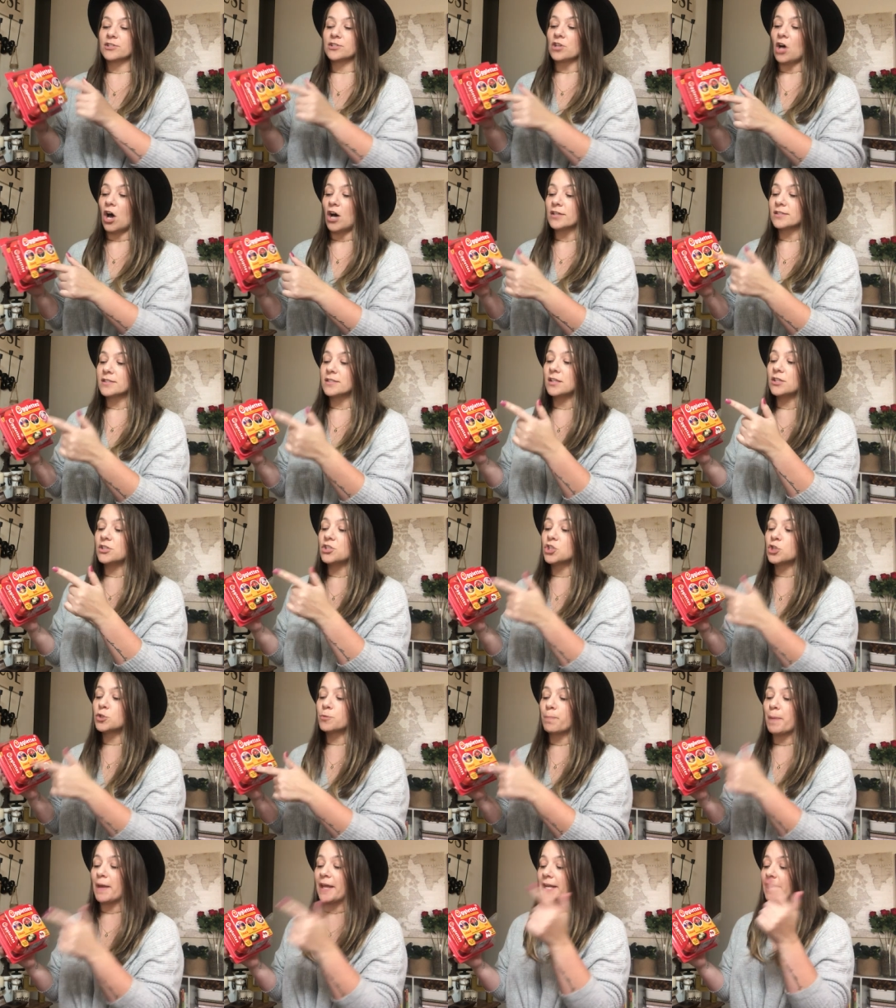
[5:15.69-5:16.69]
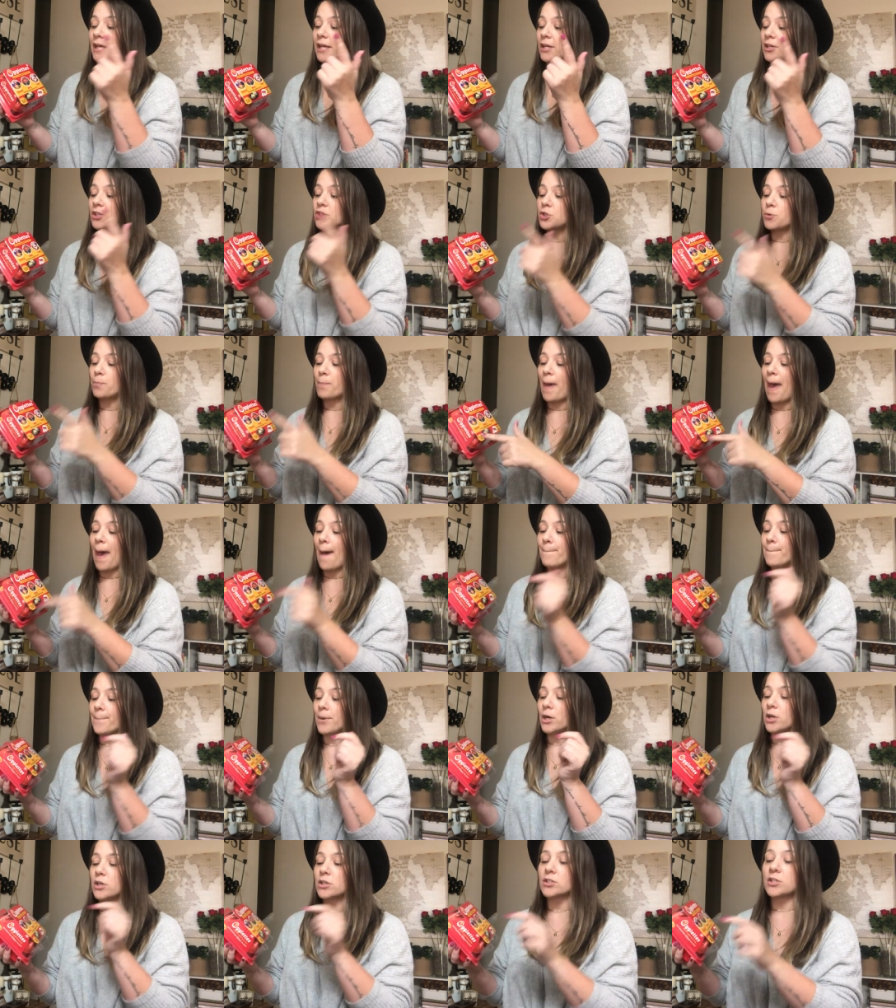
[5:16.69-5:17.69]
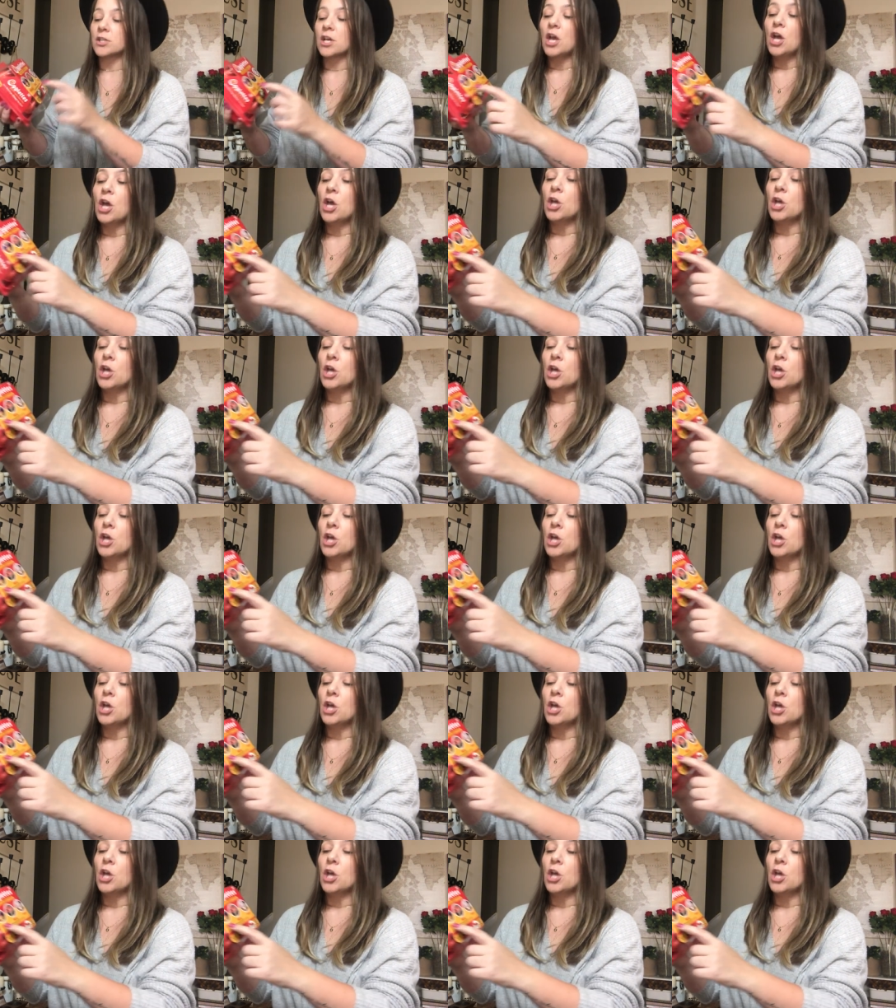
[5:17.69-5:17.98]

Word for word: sausage, spinach, peppers,